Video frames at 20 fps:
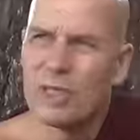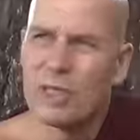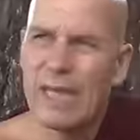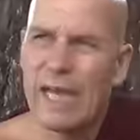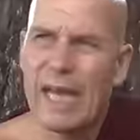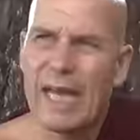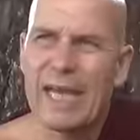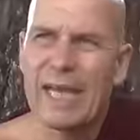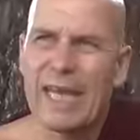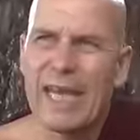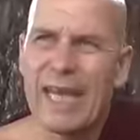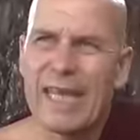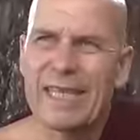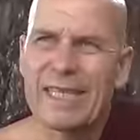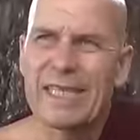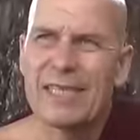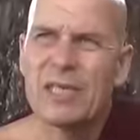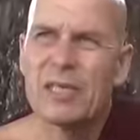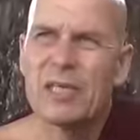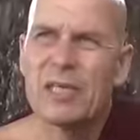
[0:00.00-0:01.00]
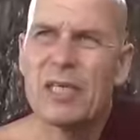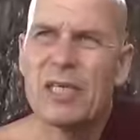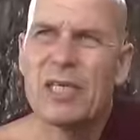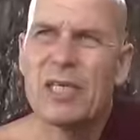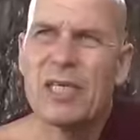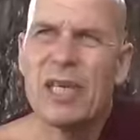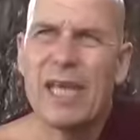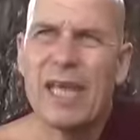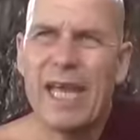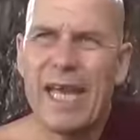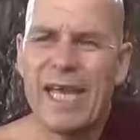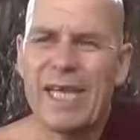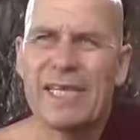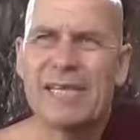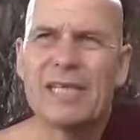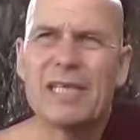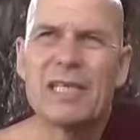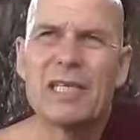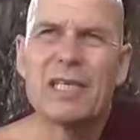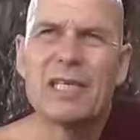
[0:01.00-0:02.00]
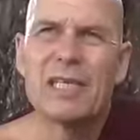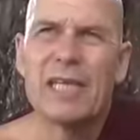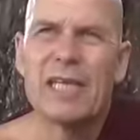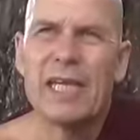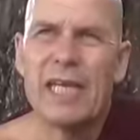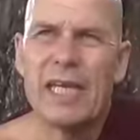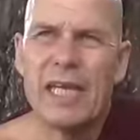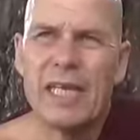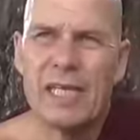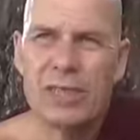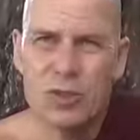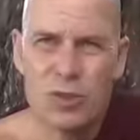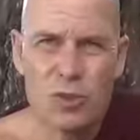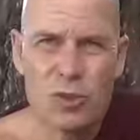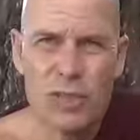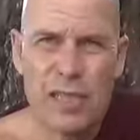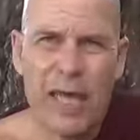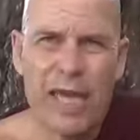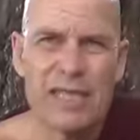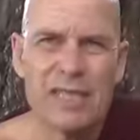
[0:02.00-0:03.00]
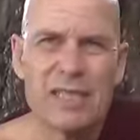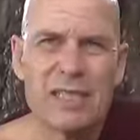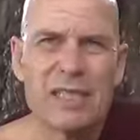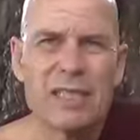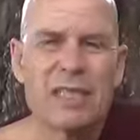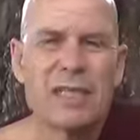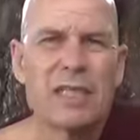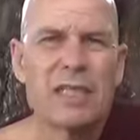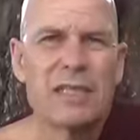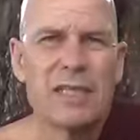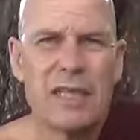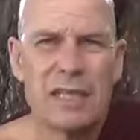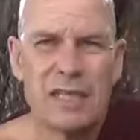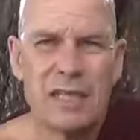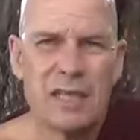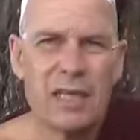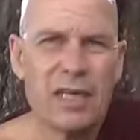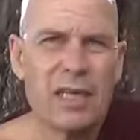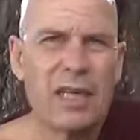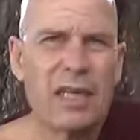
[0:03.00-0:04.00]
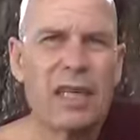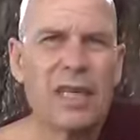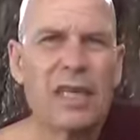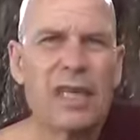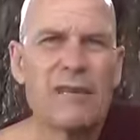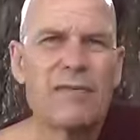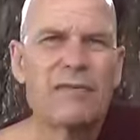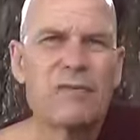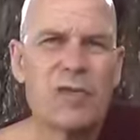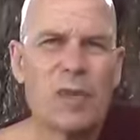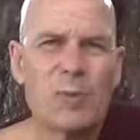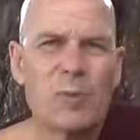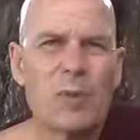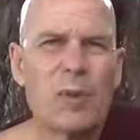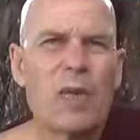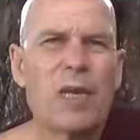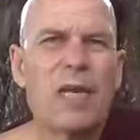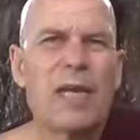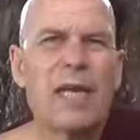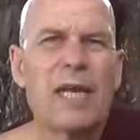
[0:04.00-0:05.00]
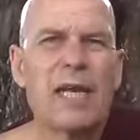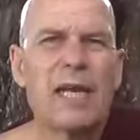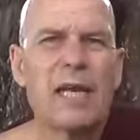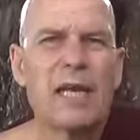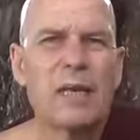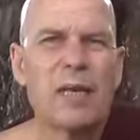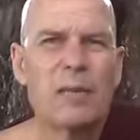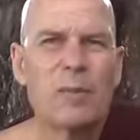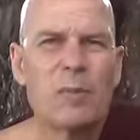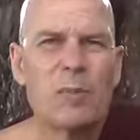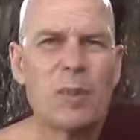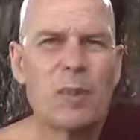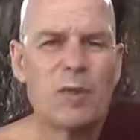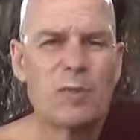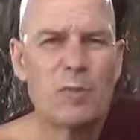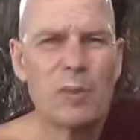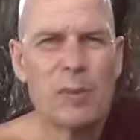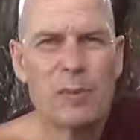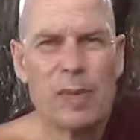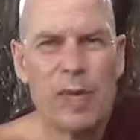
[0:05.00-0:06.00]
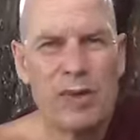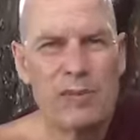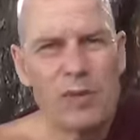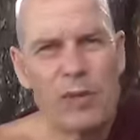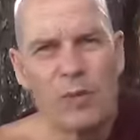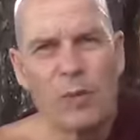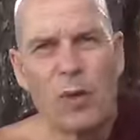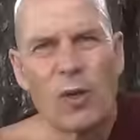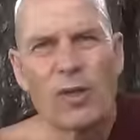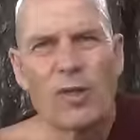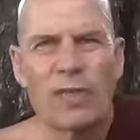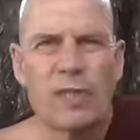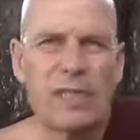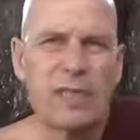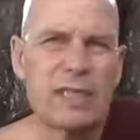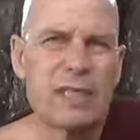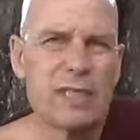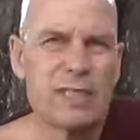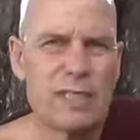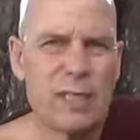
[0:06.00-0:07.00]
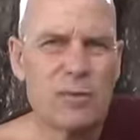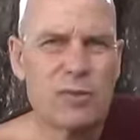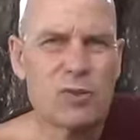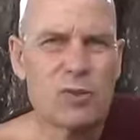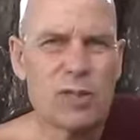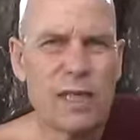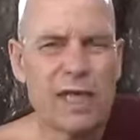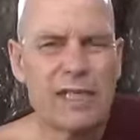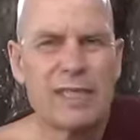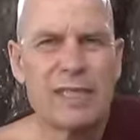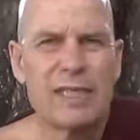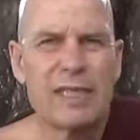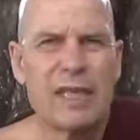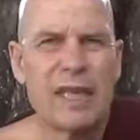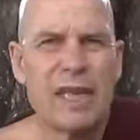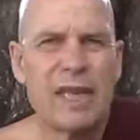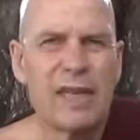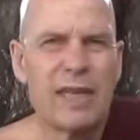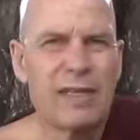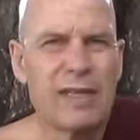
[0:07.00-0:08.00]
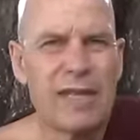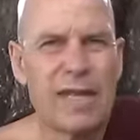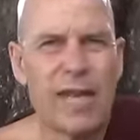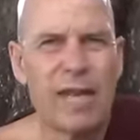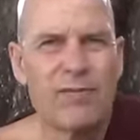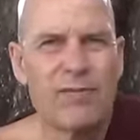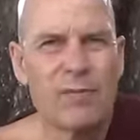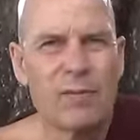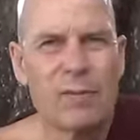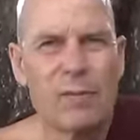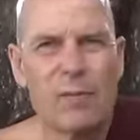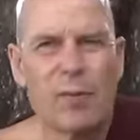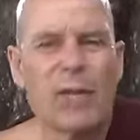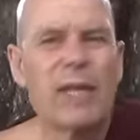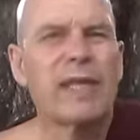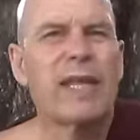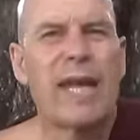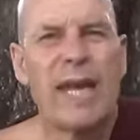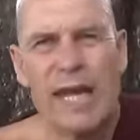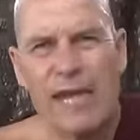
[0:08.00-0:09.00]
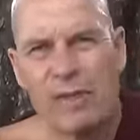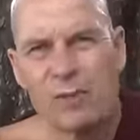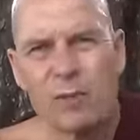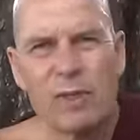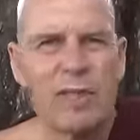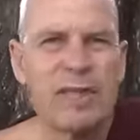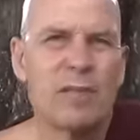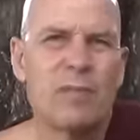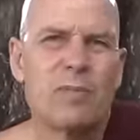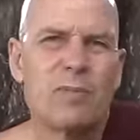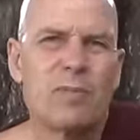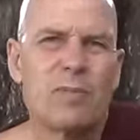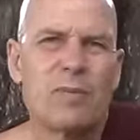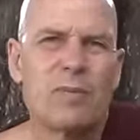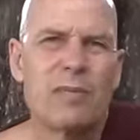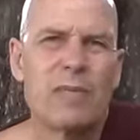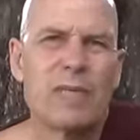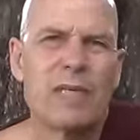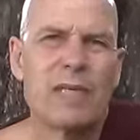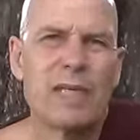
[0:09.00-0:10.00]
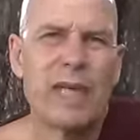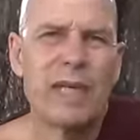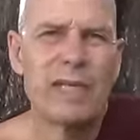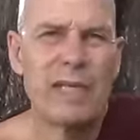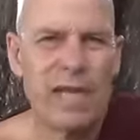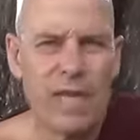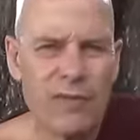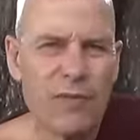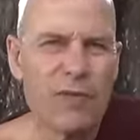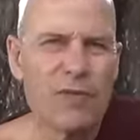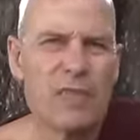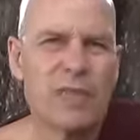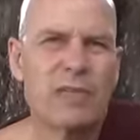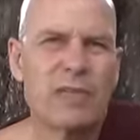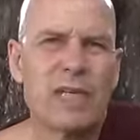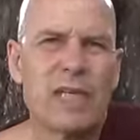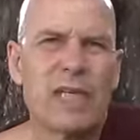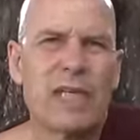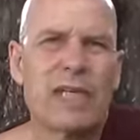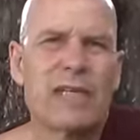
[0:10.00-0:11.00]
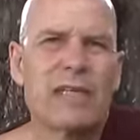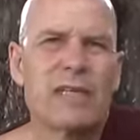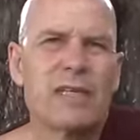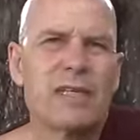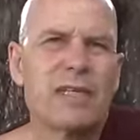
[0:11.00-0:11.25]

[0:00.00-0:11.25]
kind of like this uh, hate in a society that uh, gives up. Uh, people are reborn in the same society that they have bring their hate with them, and the effects of the hate.